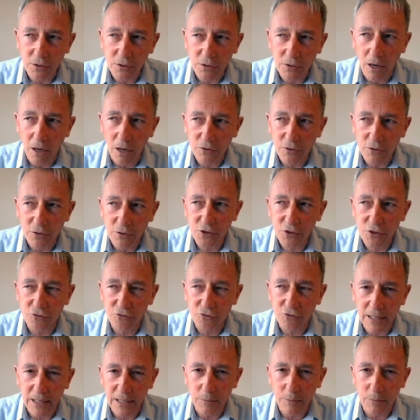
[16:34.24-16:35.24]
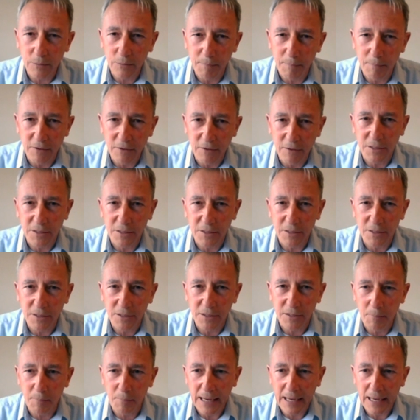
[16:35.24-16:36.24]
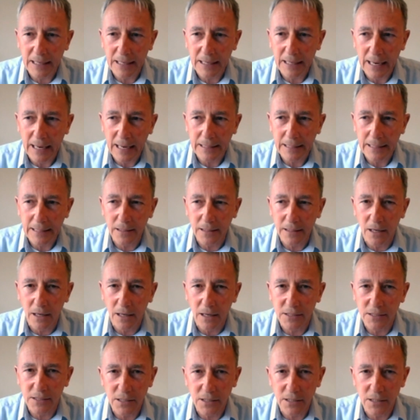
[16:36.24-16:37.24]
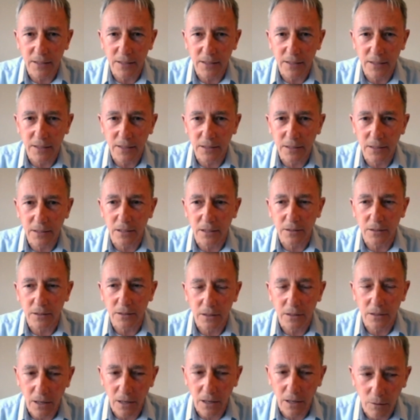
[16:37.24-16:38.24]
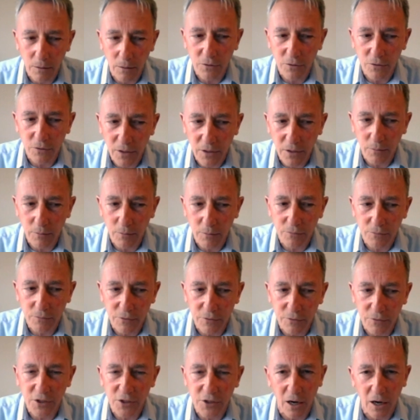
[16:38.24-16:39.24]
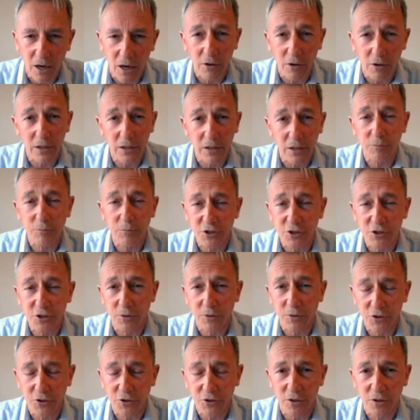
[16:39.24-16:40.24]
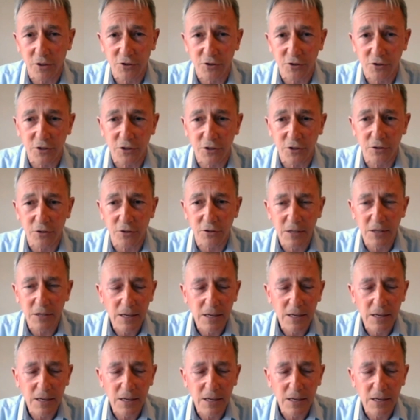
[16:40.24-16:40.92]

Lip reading: struggling with bouncing back, and I decided that I would retire early, which is what I chose to do.